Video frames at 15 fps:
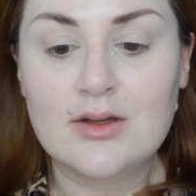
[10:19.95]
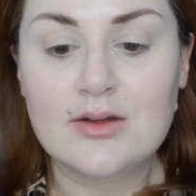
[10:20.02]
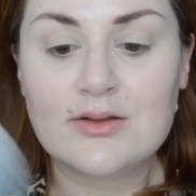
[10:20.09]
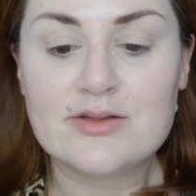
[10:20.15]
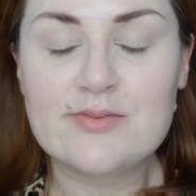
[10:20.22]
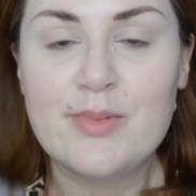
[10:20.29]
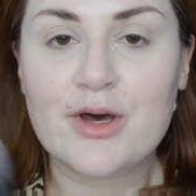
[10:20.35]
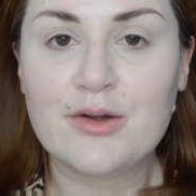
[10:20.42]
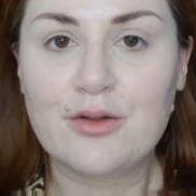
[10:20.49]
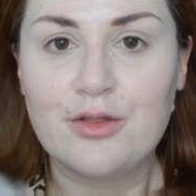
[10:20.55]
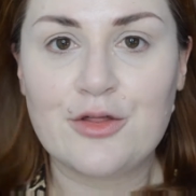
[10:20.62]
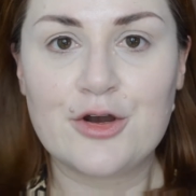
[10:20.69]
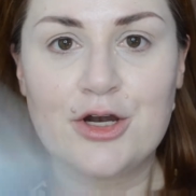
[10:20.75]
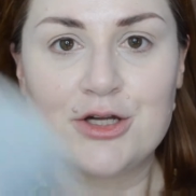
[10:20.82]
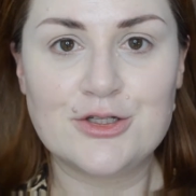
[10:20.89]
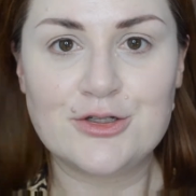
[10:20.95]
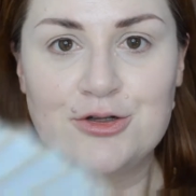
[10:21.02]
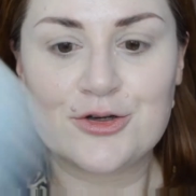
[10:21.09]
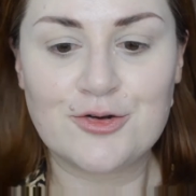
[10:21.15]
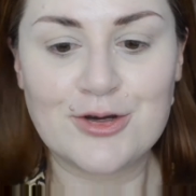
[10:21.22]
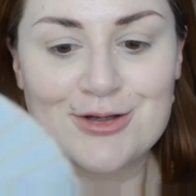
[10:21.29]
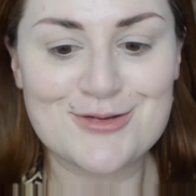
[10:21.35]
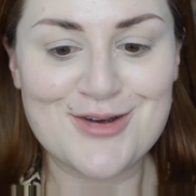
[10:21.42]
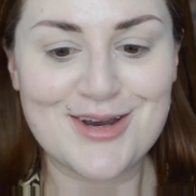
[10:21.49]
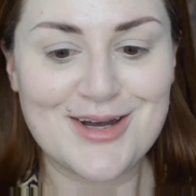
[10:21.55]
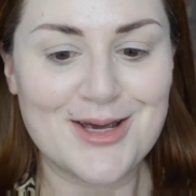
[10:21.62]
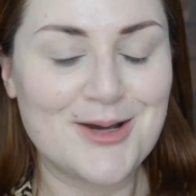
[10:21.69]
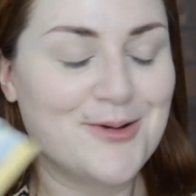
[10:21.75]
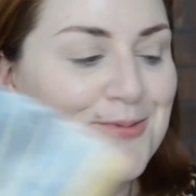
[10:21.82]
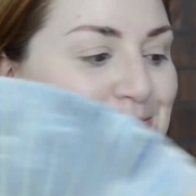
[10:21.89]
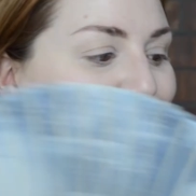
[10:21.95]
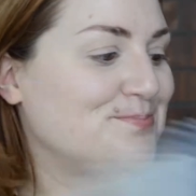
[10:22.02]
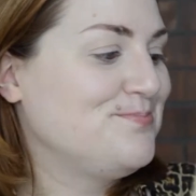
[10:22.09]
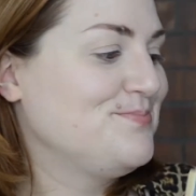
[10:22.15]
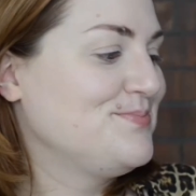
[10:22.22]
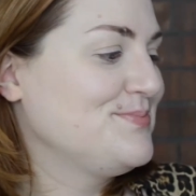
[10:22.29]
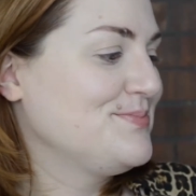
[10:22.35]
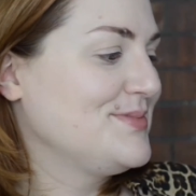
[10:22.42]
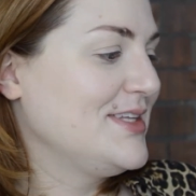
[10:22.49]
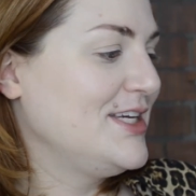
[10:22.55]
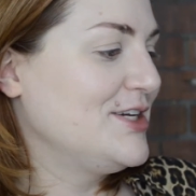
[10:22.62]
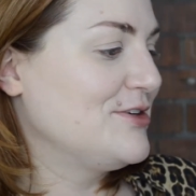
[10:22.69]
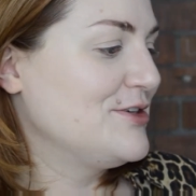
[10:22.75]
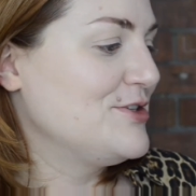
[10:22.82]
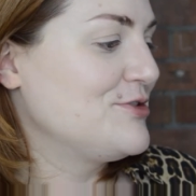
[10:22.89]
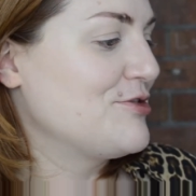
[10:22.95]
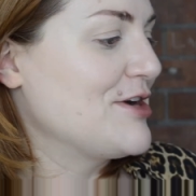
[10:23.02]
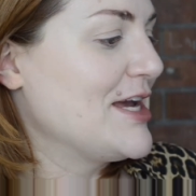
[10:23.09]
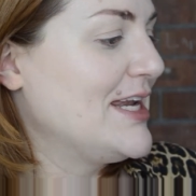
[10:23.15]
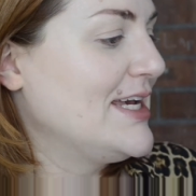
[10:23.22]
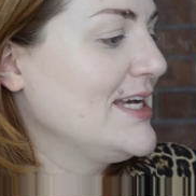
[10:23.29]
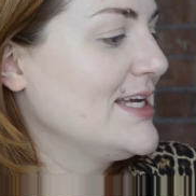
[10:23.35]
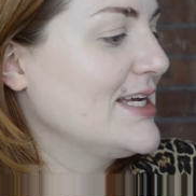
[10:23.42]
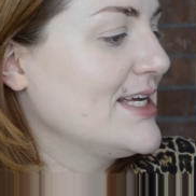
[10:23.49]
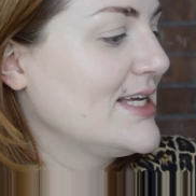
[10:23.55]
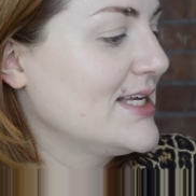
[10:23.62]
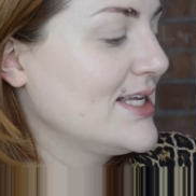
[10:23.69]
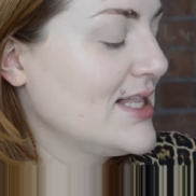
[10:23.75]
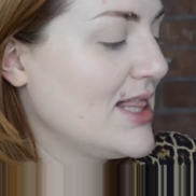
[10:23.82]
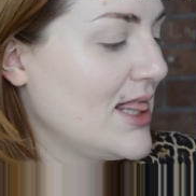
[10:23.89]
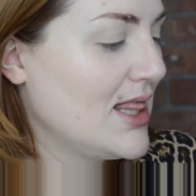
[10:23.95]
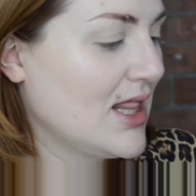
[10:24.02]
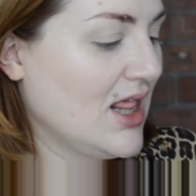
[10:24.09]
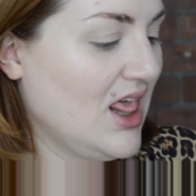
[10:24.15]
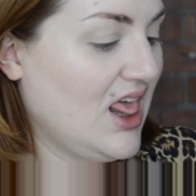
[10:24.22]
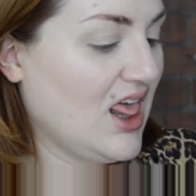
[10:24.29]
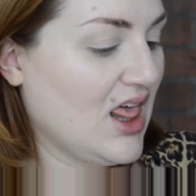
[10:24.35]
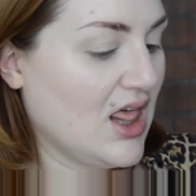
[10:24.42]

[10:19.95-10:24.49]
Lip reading: It's about 32 degrees right now here in Tirana. Ugh.